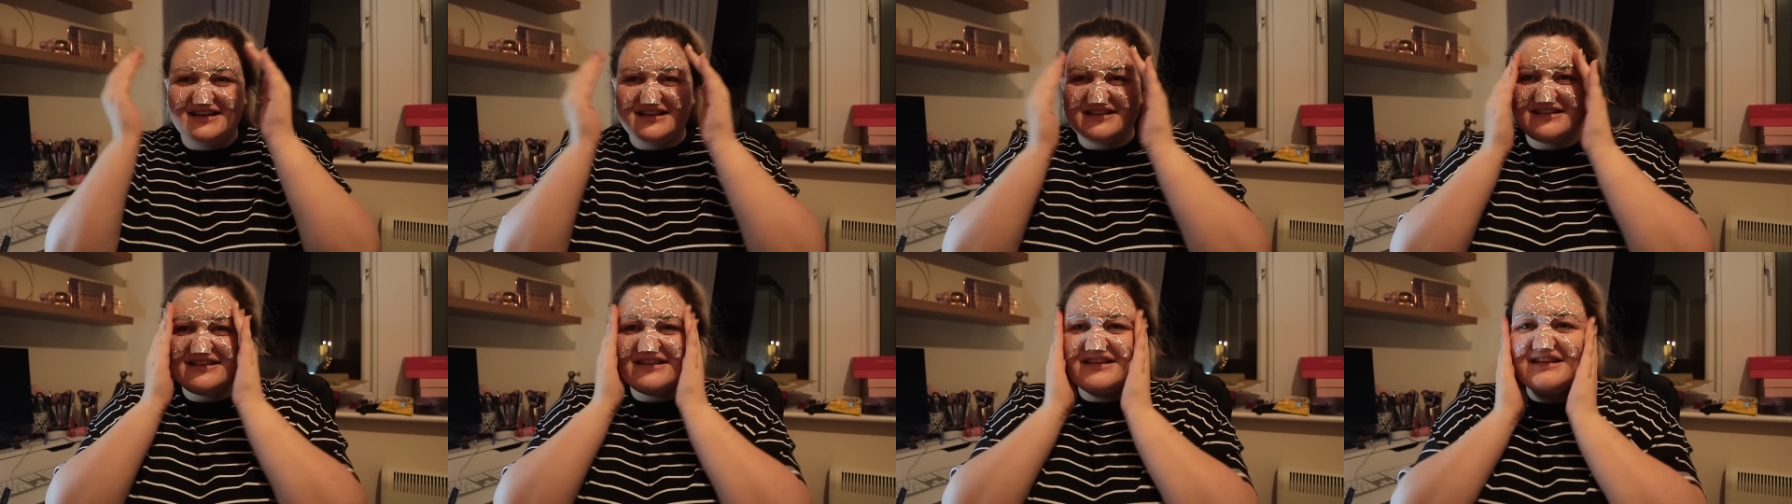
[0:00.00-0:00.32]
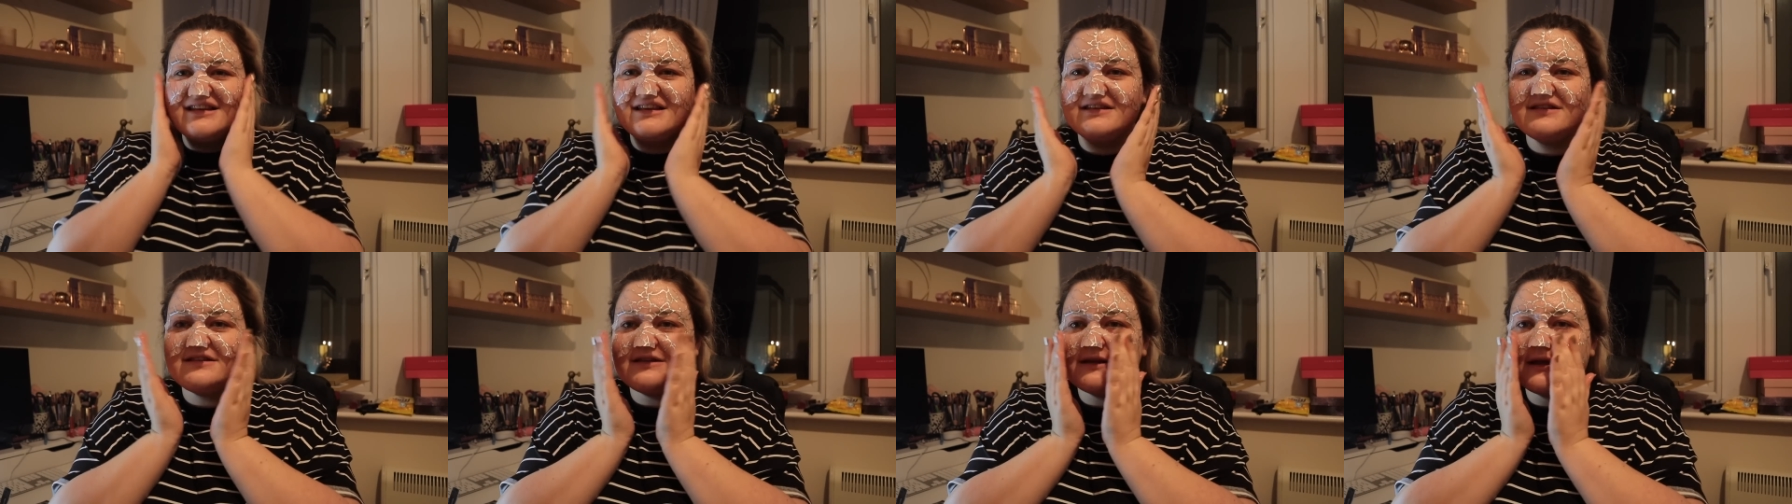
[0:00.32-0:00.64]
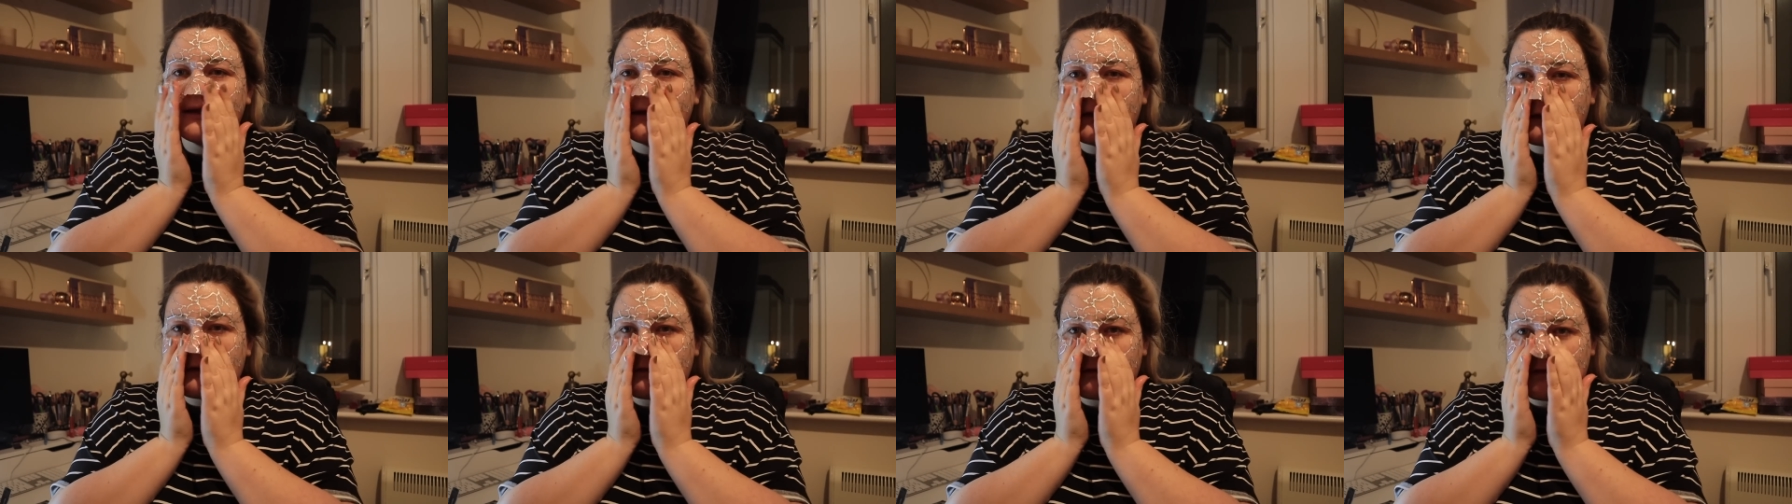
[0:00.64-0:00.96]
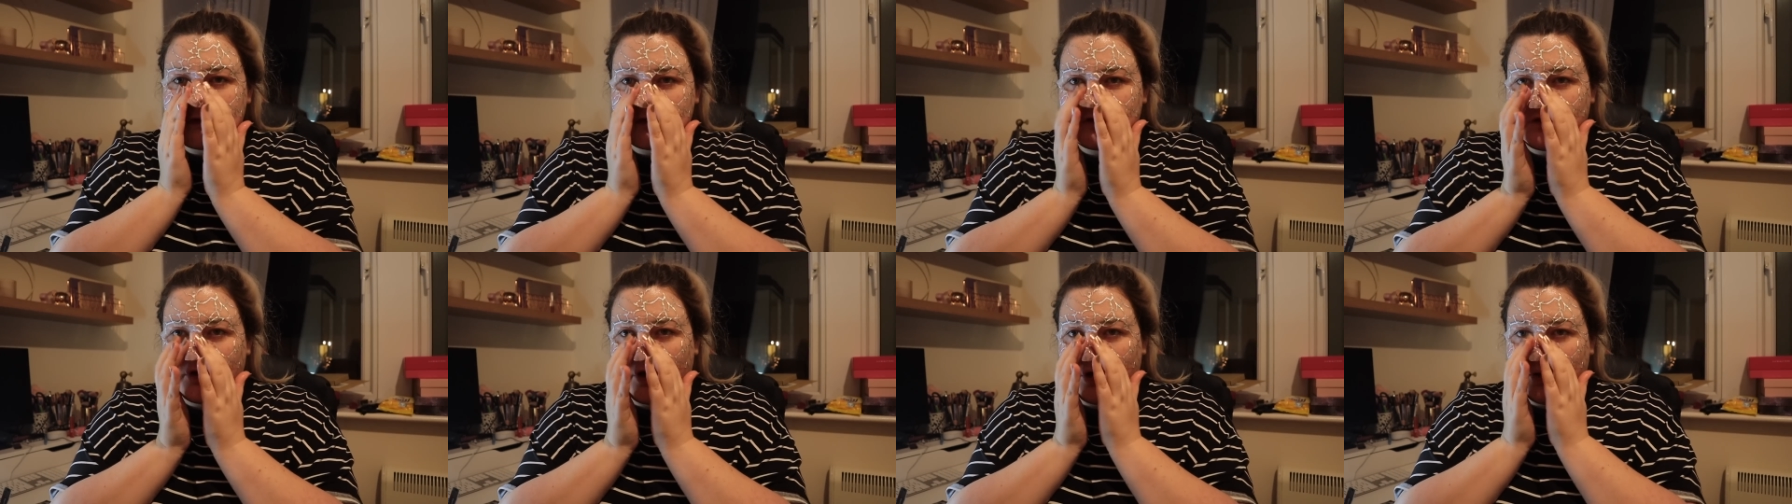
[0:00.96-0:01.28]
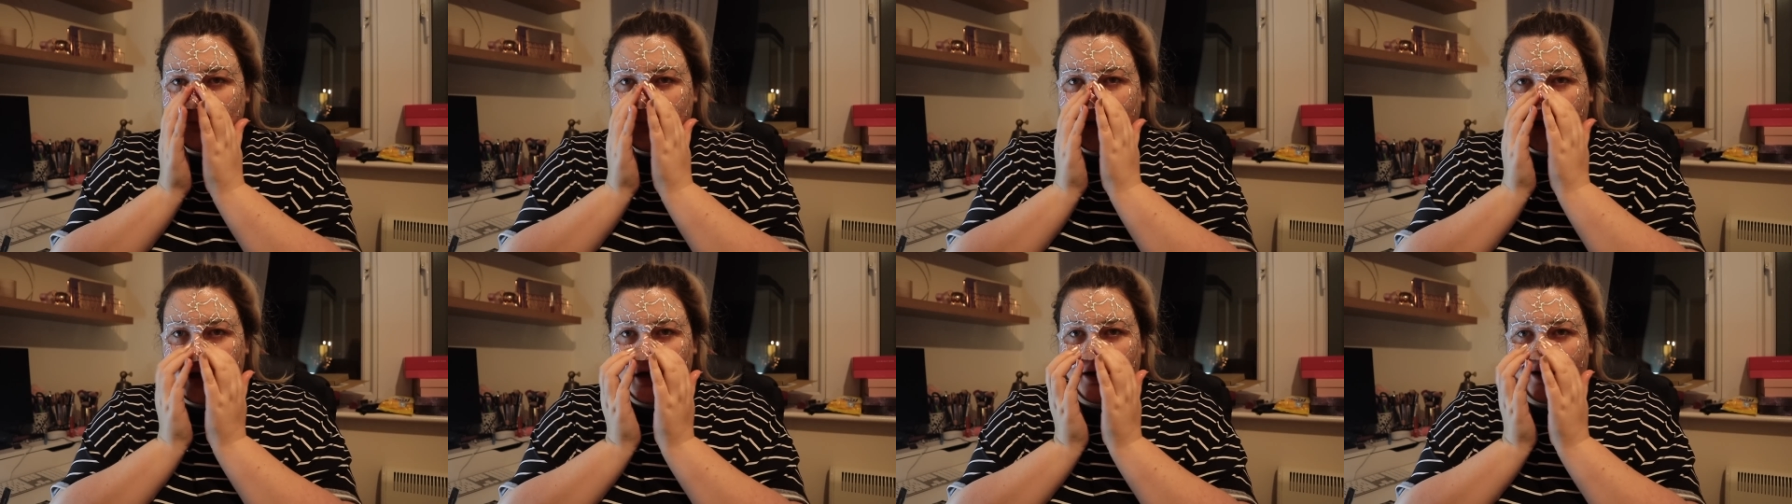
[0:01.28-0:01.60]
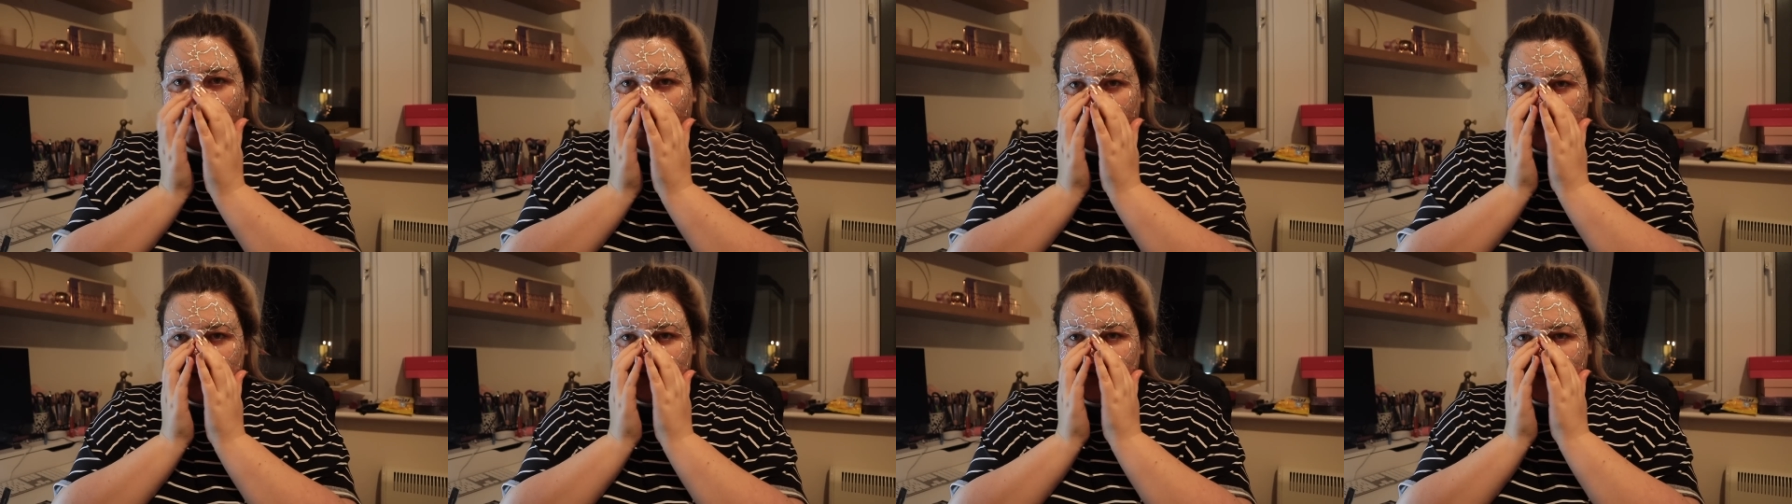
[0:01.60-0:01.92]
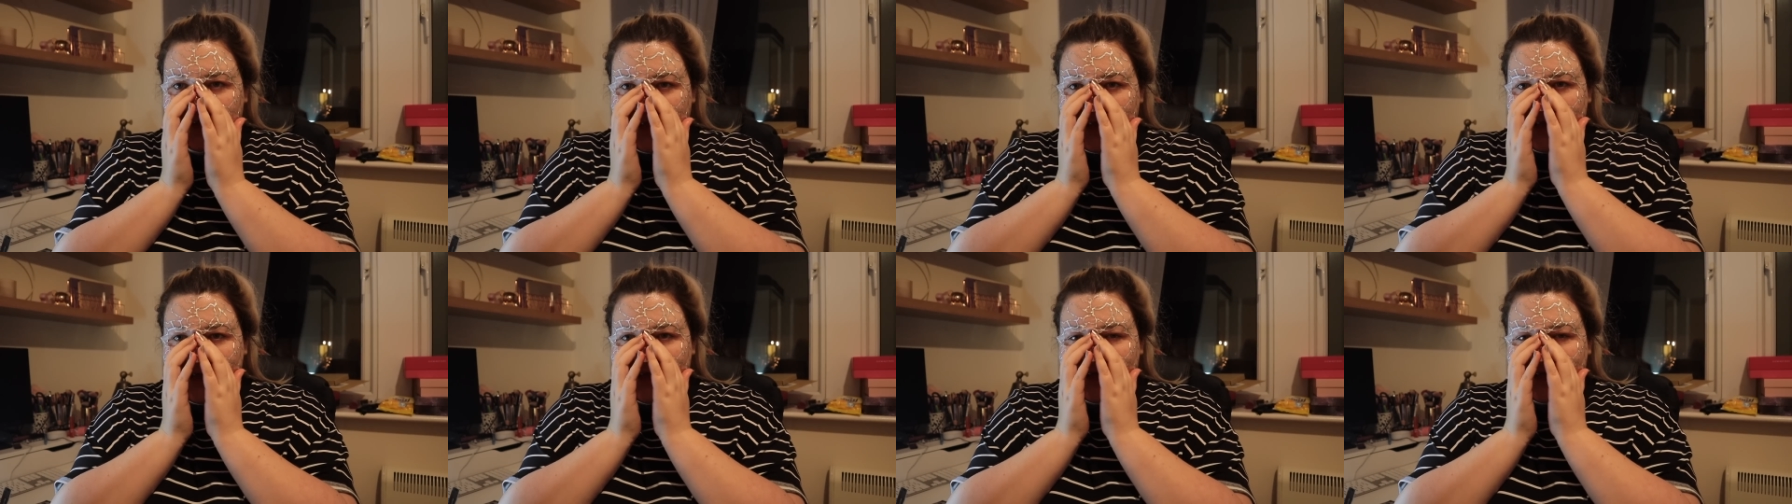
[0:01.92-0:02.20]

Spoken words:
So this is the top half.